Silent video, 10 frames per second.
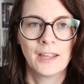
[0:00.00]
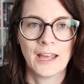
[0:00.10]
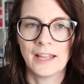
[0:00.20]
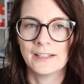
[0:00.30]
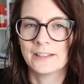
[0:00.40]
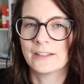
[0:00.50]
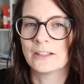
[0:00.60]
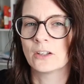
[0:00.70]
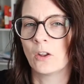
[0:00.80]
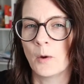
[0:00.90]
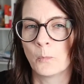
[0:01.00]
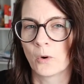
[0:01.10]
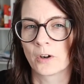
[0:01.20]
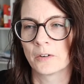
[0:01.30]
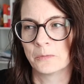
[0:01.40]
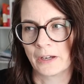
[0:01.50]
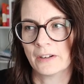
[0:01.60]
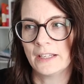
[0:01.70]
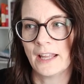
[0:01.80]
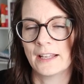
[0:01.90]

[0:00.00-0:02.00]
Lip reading: and it's a lot more varied